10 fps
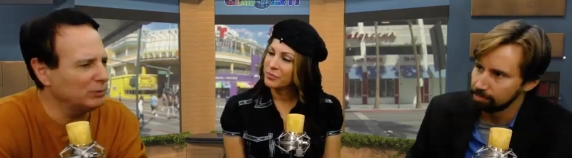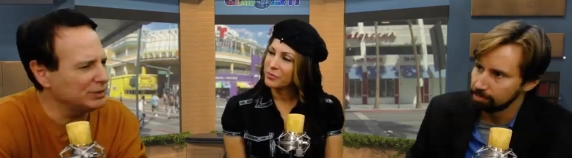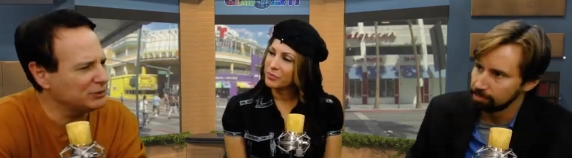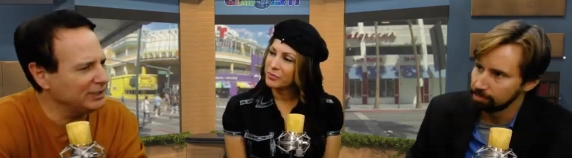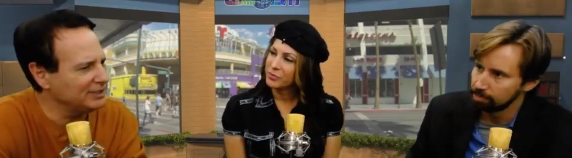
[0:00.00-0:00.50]
Speaker 1: what
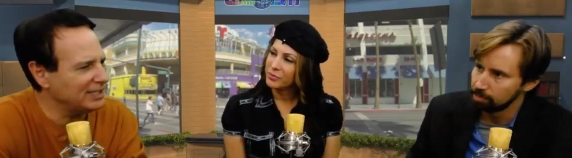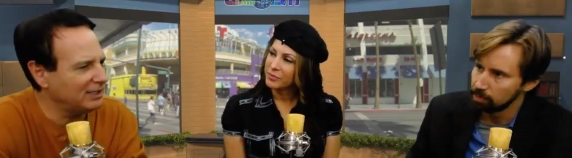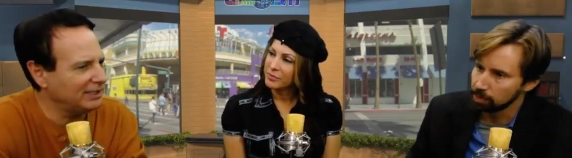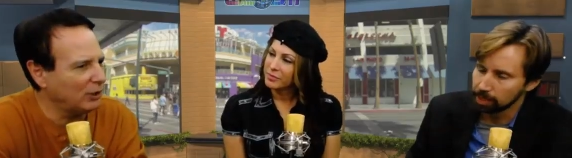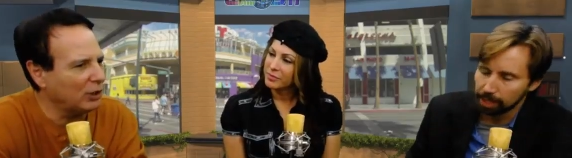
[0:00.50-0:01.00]
street is that
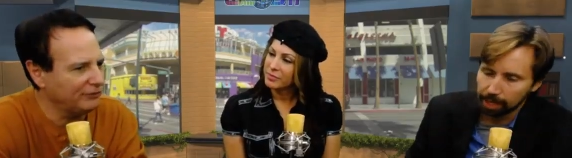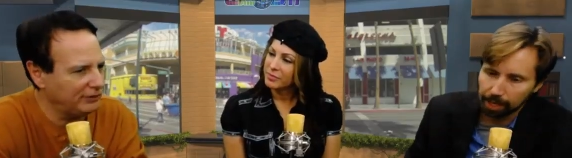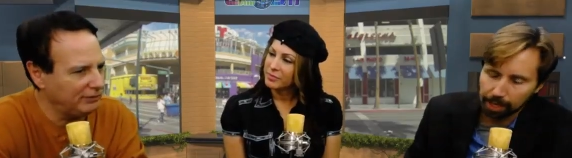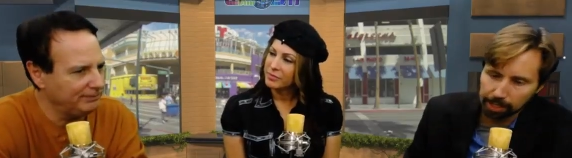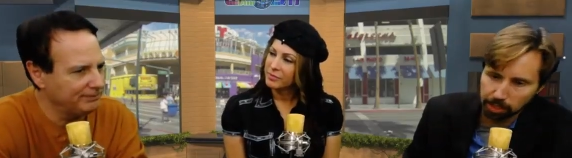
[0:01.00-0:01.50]
on the
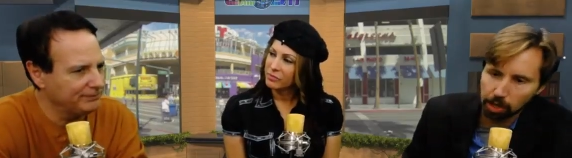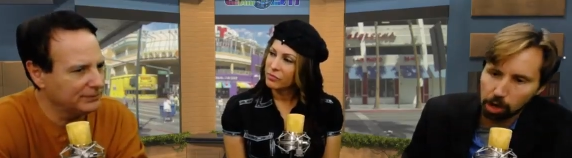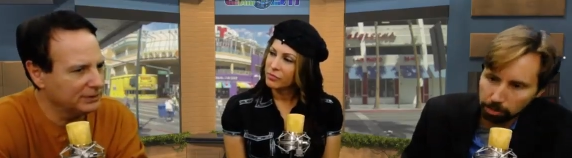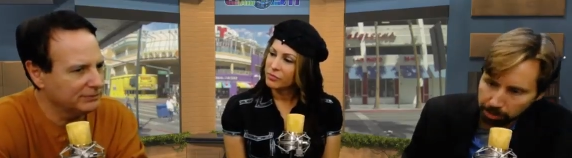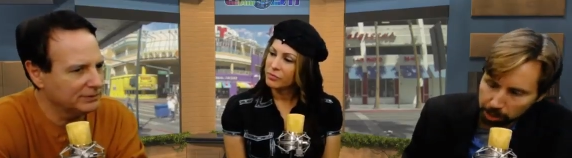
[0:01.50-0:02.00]
Arville? It's an
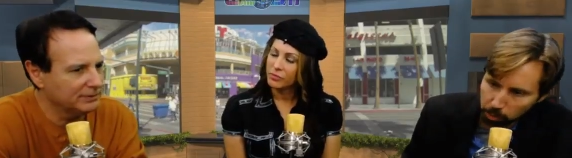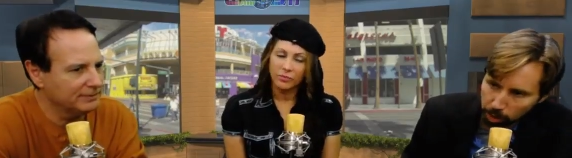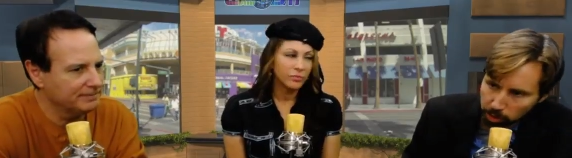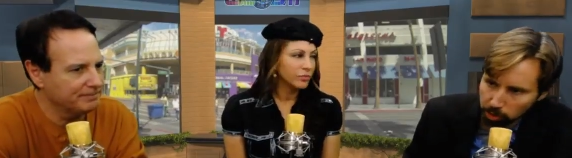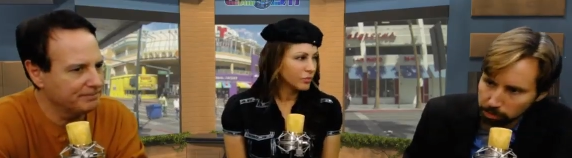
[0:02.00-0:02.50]
Arville and
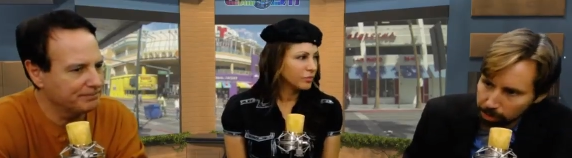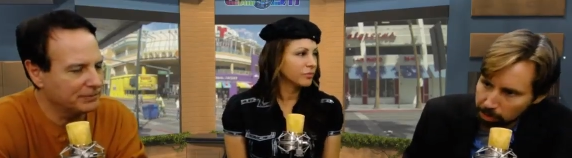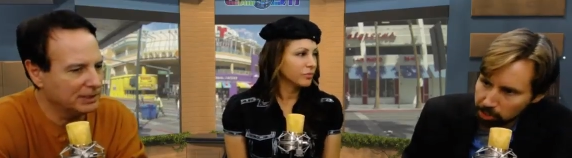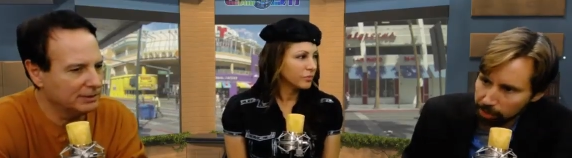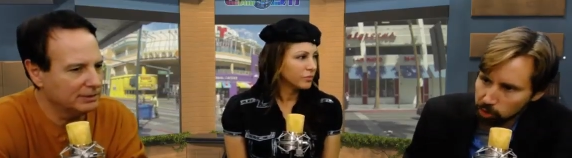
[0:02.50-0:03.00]
Russell,
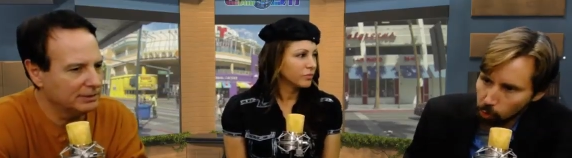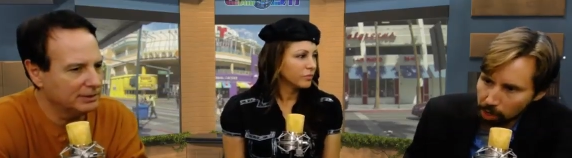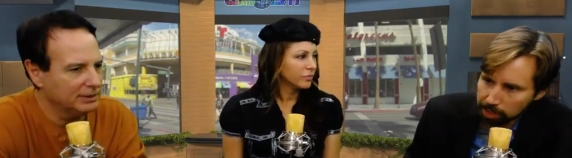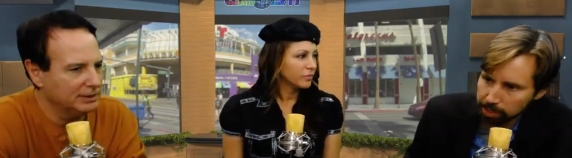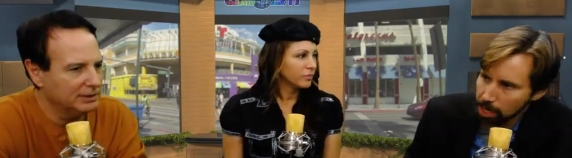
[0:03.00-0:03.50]

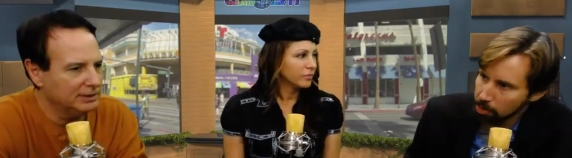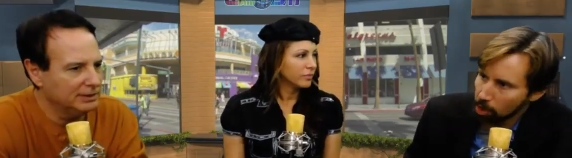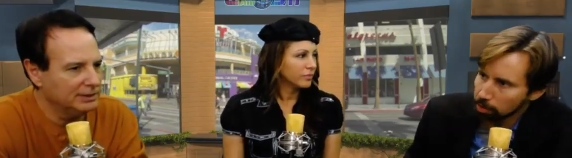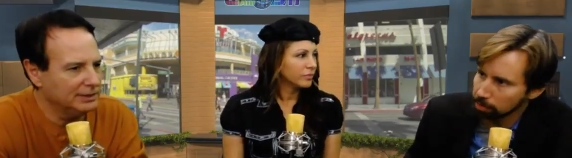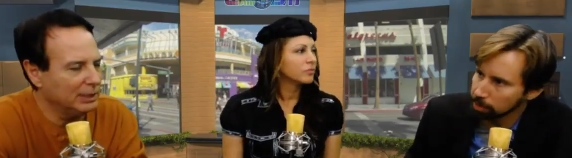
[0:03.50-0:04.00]
5720 South
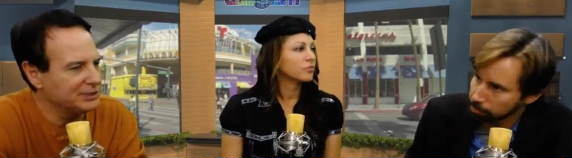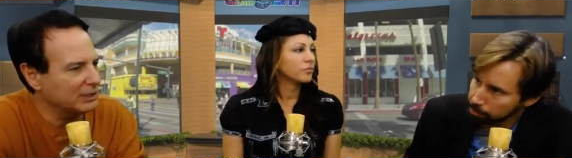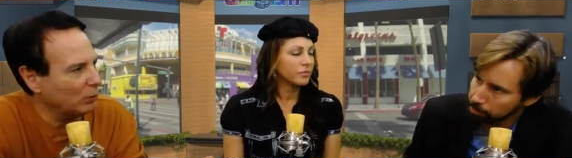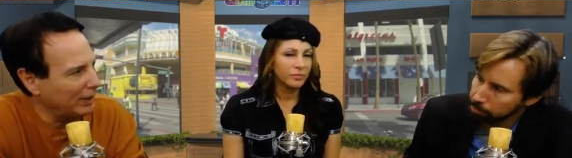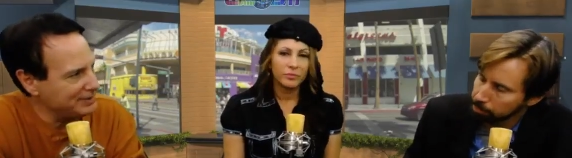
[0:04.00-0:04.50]
Arville. Now, is there
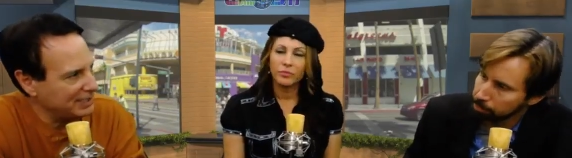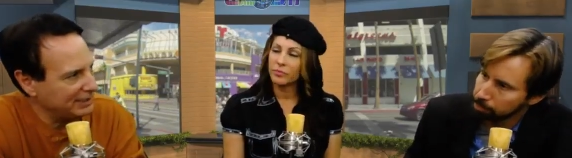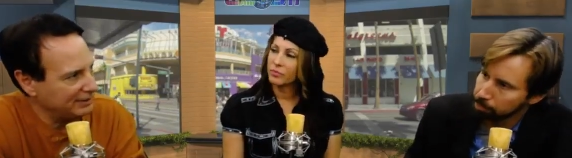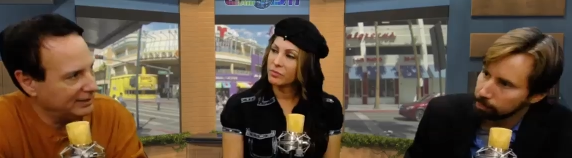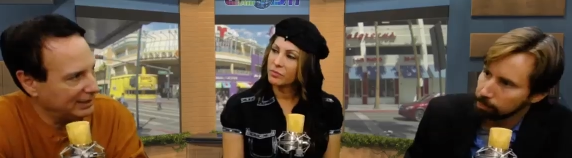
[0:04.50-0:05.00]
a
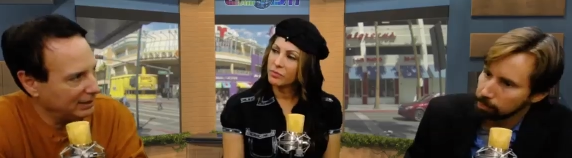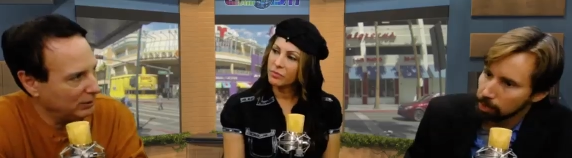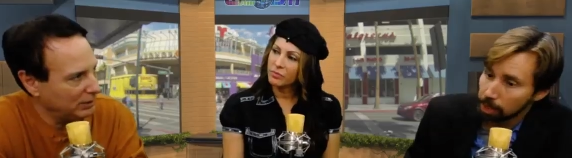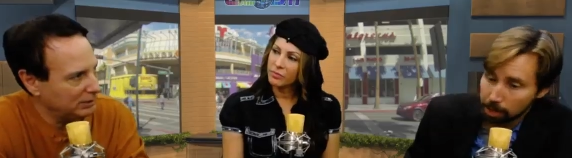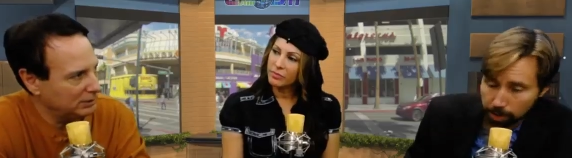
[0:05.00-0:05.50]
website that they can go
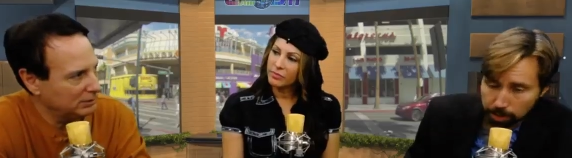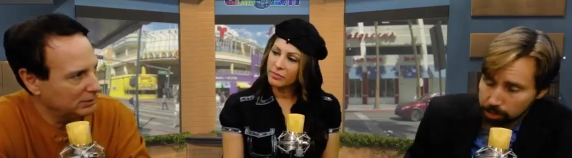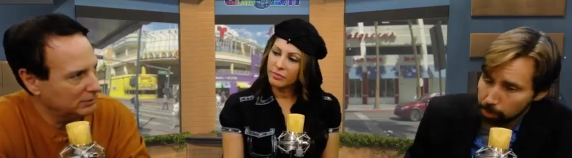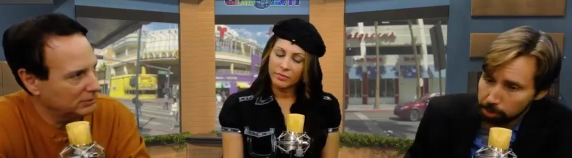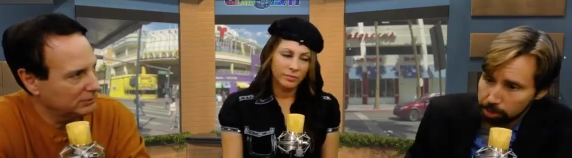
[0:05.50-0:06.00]
on?
Speaker 2: There is,
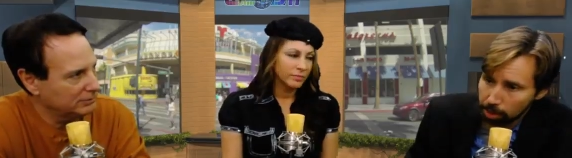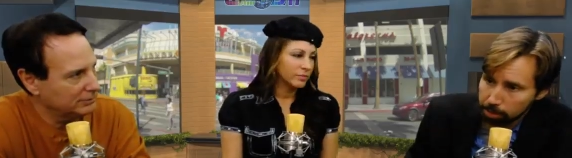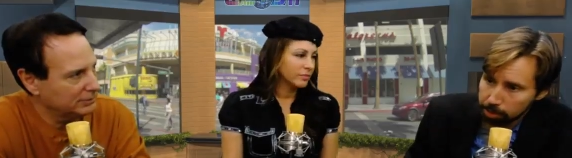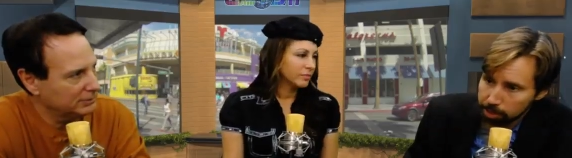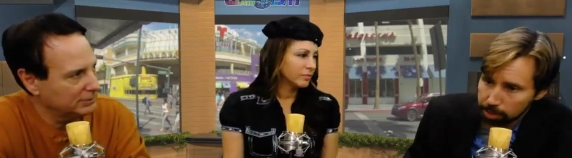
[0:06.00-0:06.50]

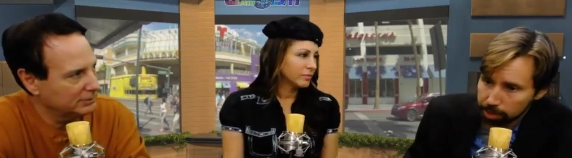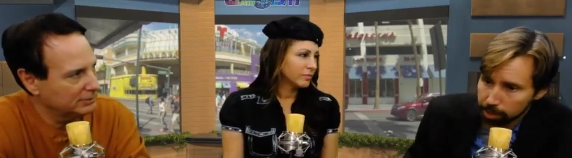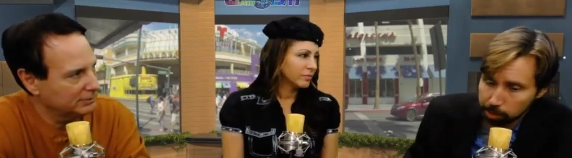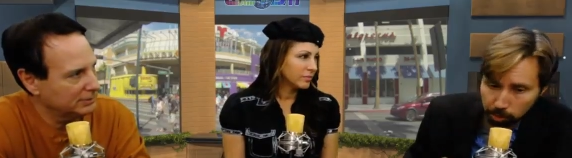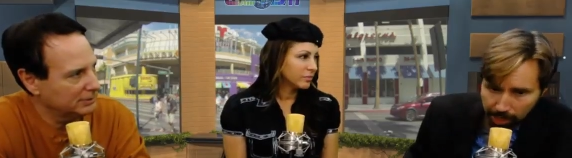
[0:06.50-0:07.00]
www
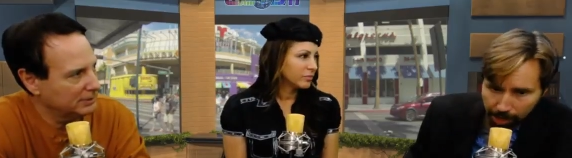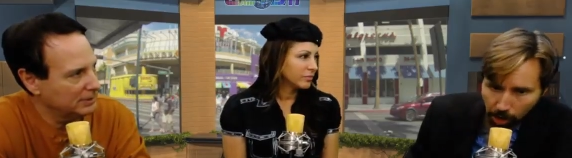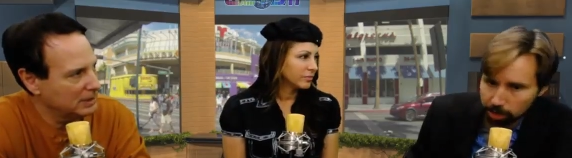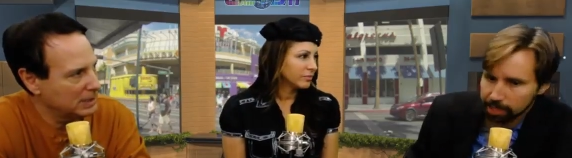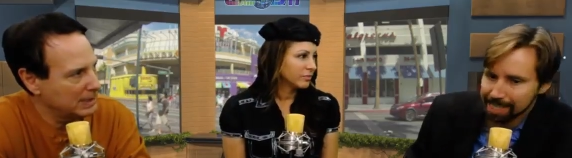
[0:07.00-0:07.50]

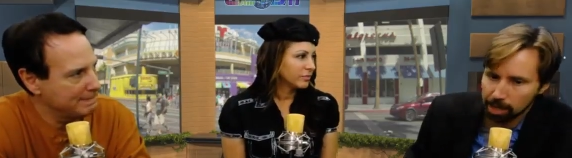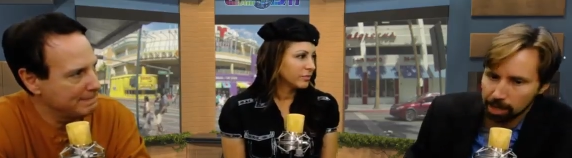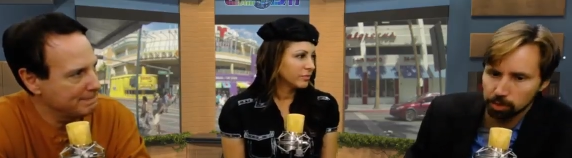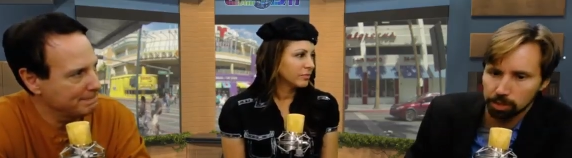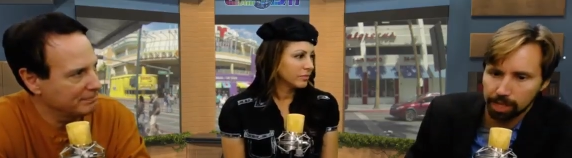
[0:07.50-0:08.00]

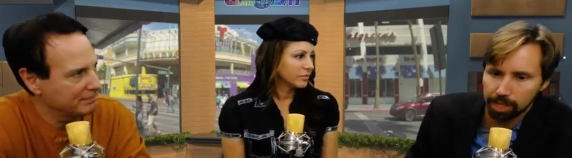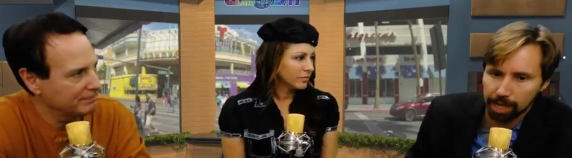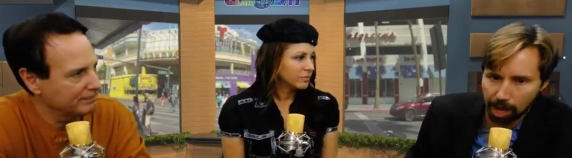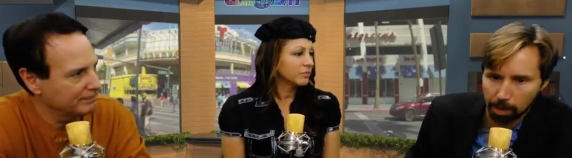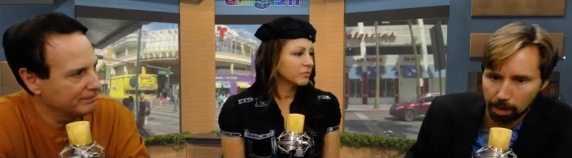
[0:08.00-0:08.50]

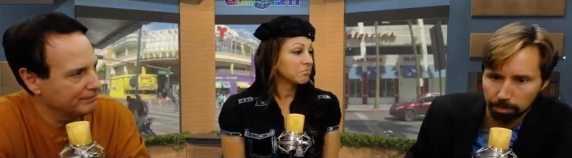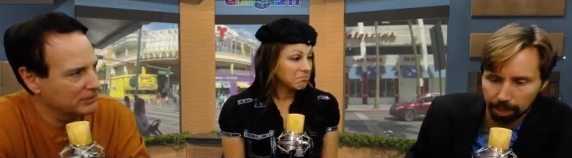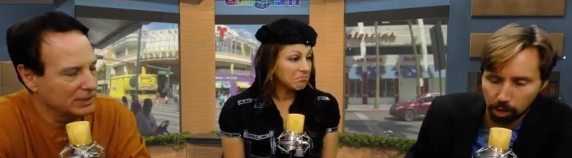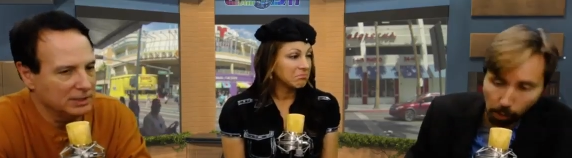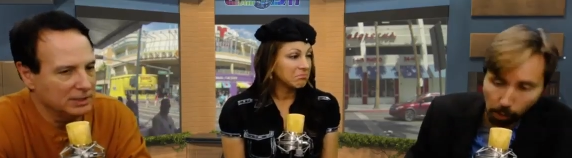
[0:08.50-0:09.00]
www.artencounter.com.
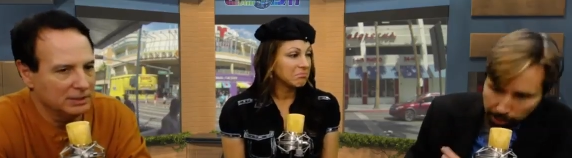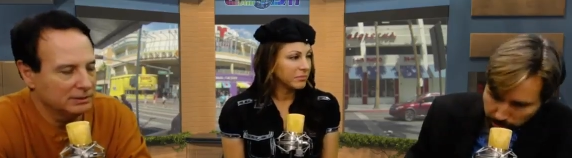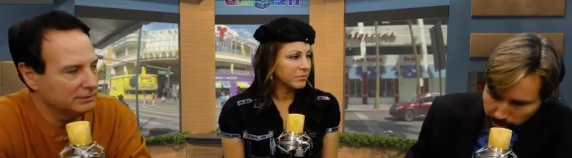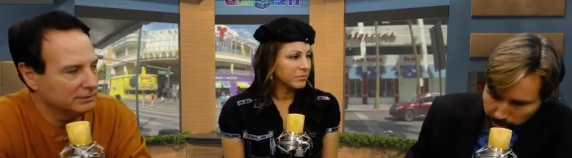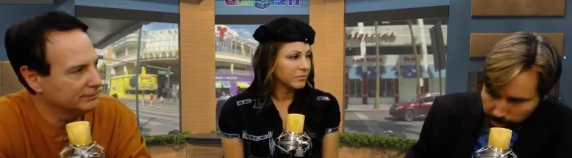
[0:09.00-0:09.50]
Uh, no S,
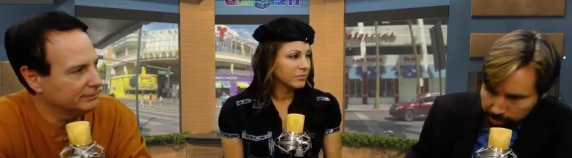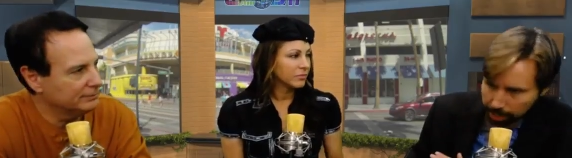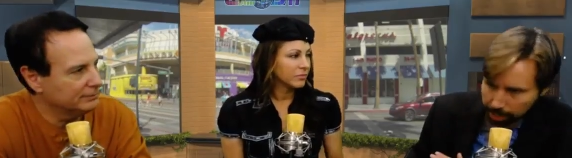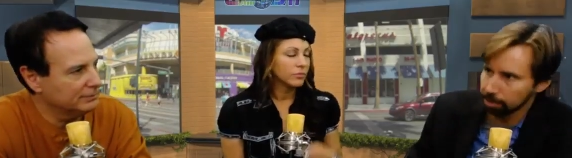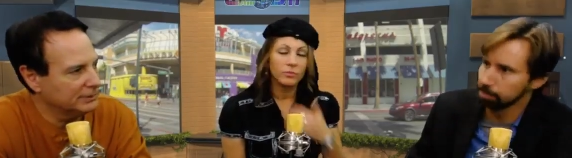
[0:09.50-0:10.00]
just Art
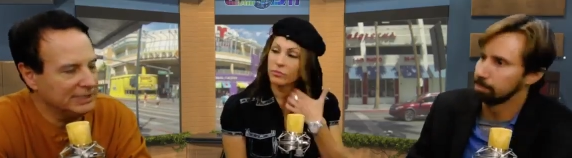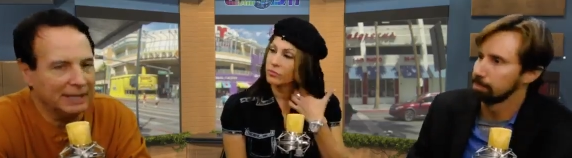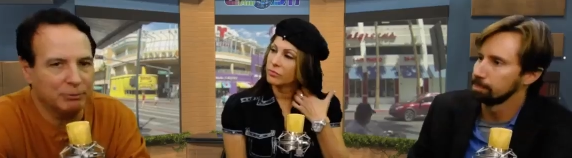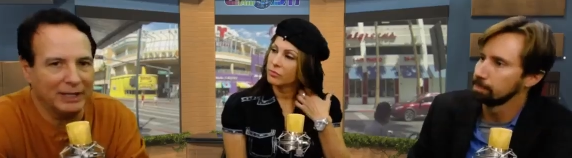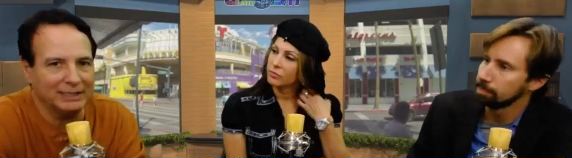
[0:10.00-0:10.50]
Encounter.
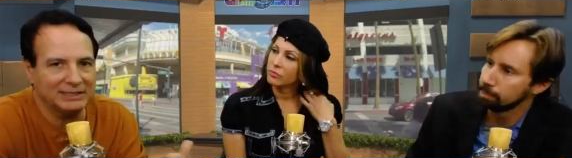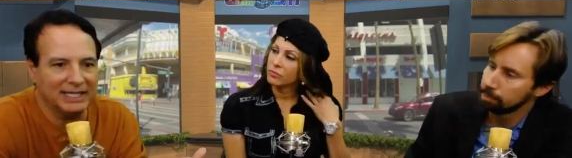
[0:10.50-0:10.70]
Speaker 1: Yeah, Brett's